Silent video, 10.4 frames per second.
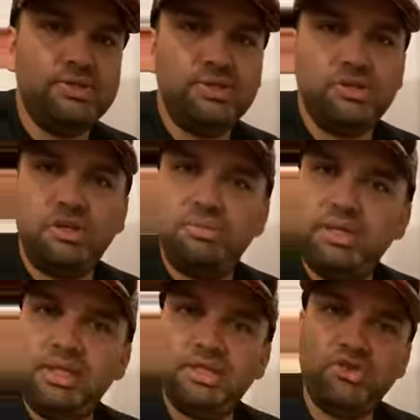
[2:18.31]
is going to be the
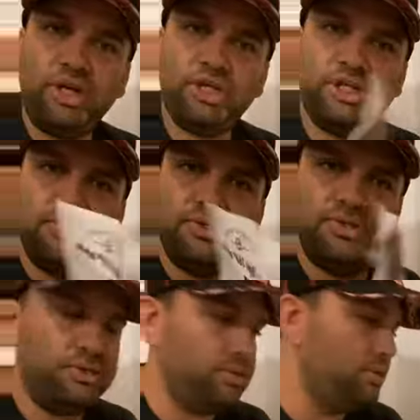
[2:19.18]
instructions.
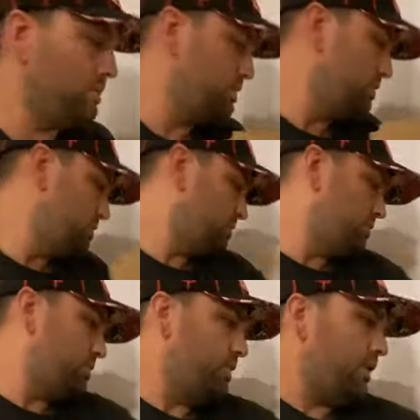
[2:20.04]

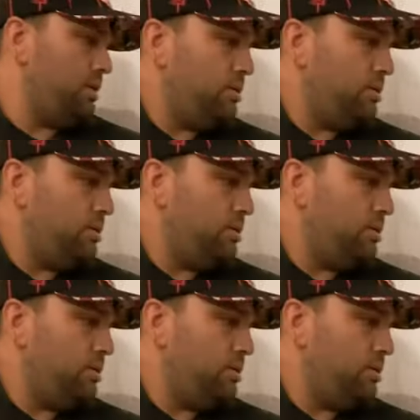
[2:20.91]
Okay.